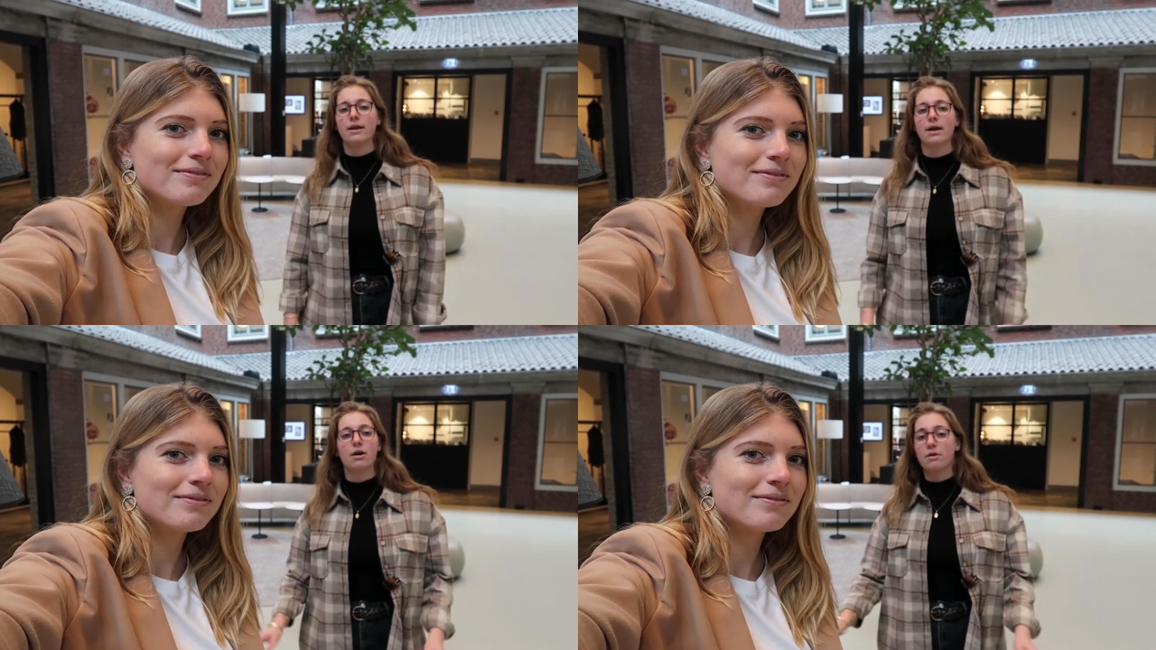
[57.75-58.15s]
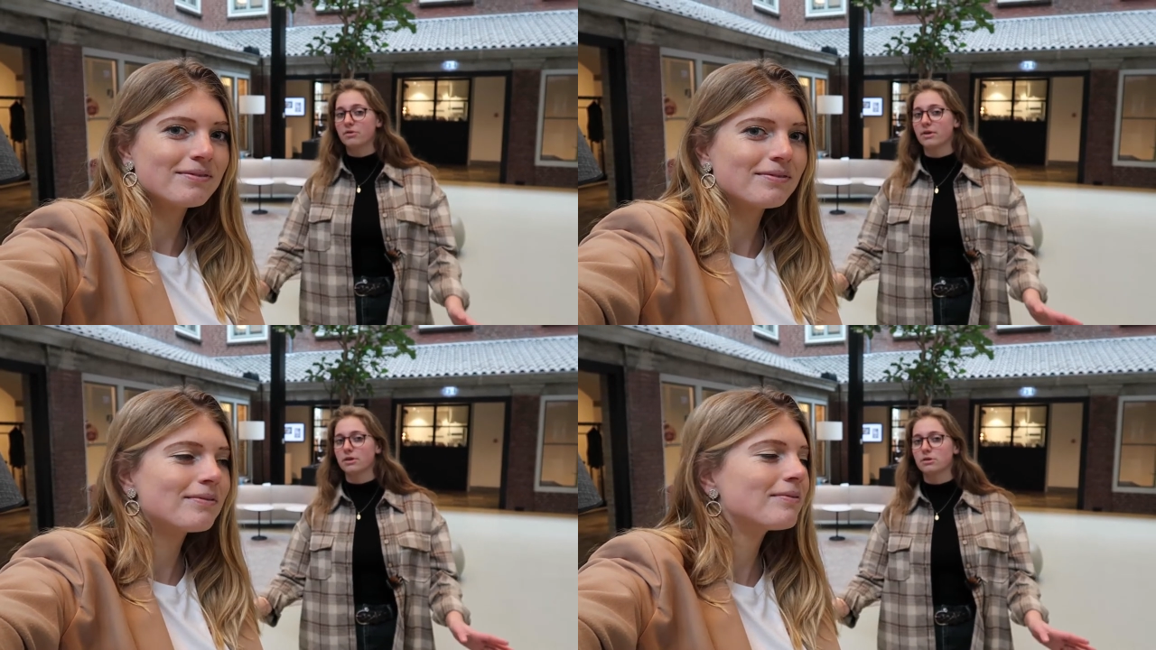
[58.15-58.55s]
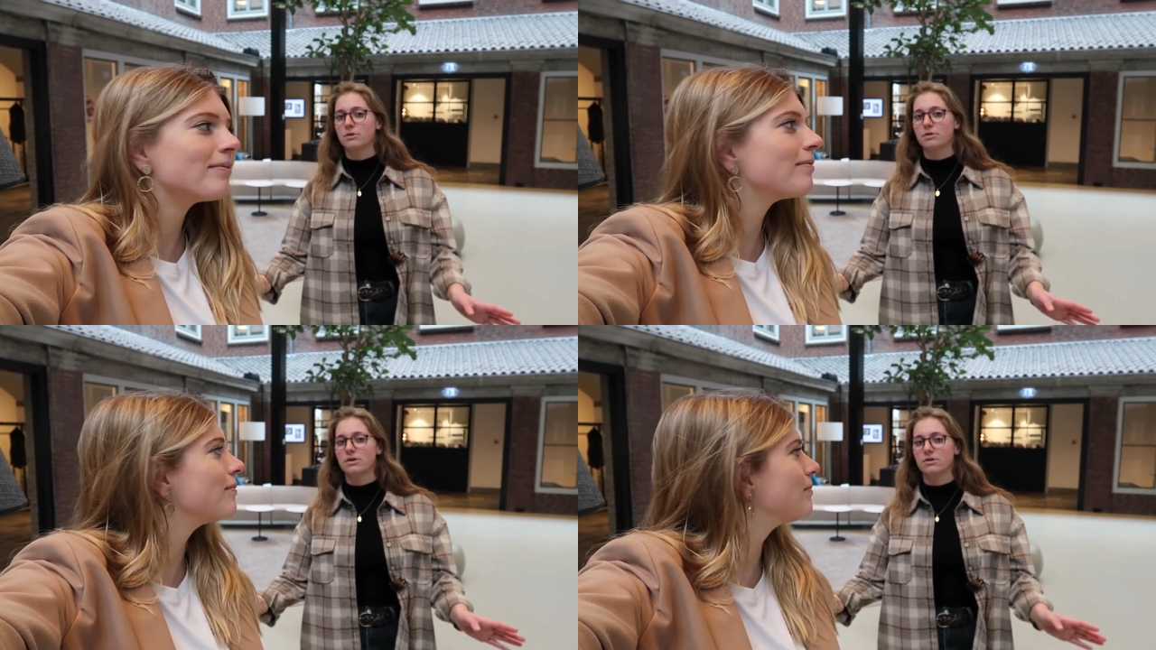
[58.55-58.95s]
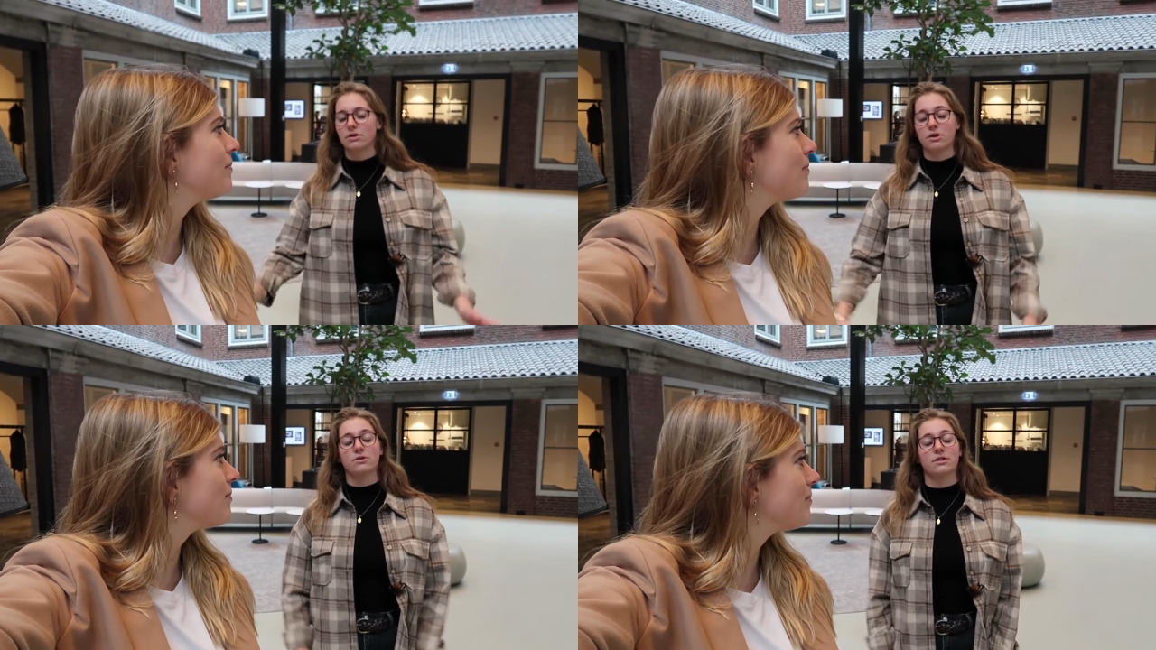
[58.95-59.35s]
Speaker 1: and everything is focused
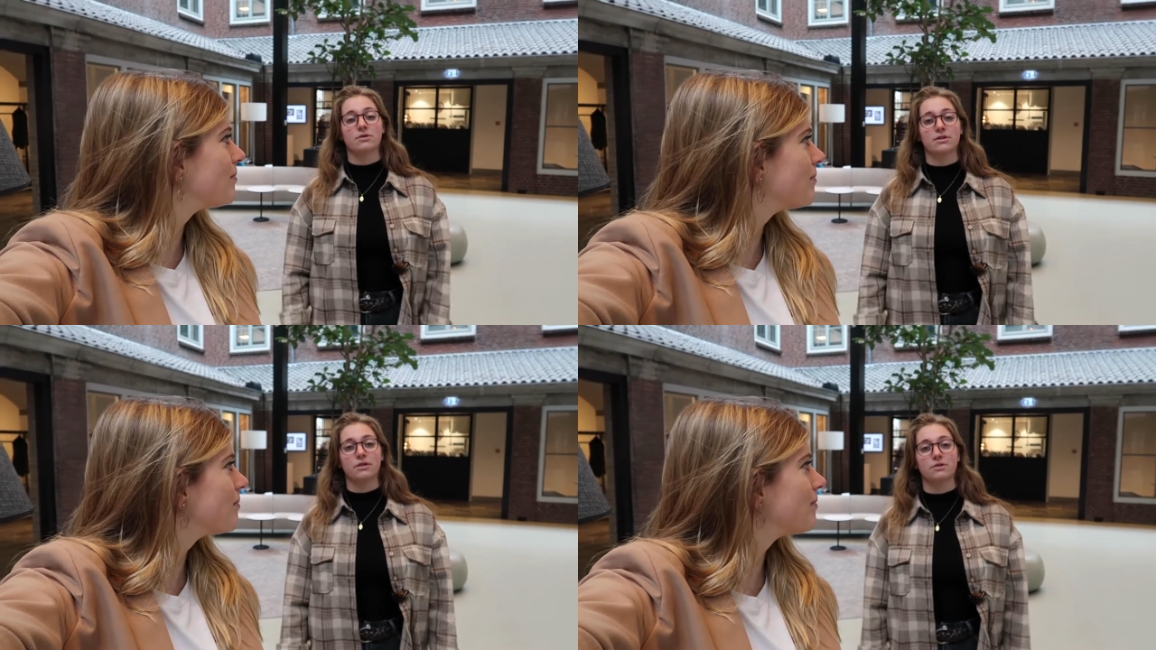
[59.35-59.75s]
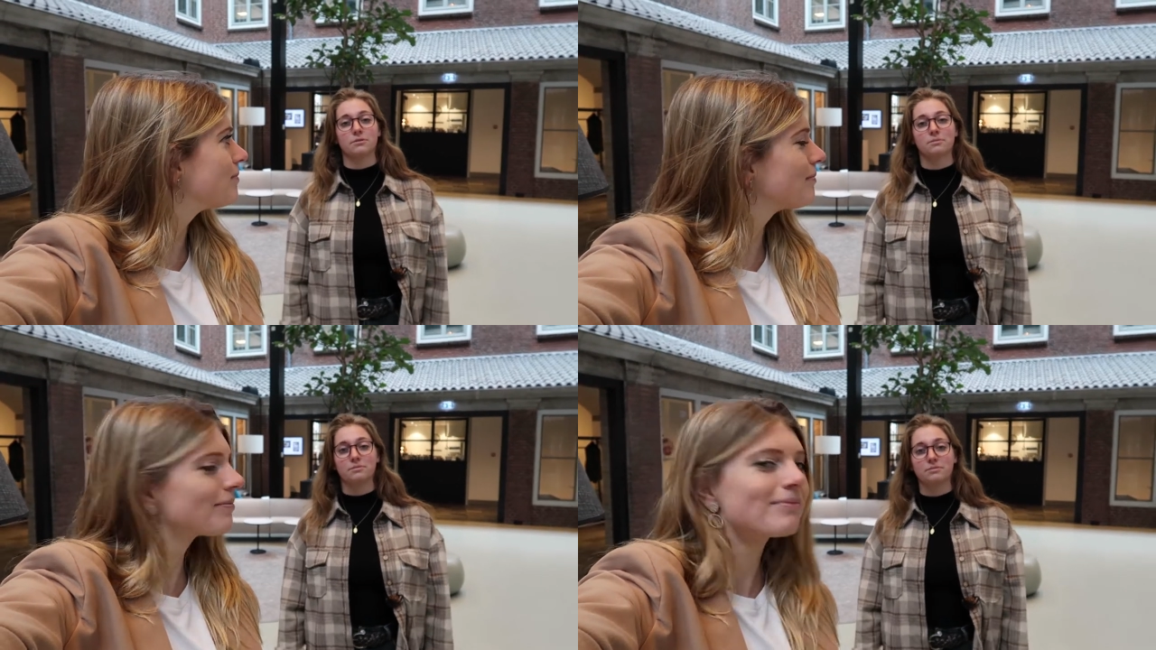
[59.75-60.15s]
on the hotel sector.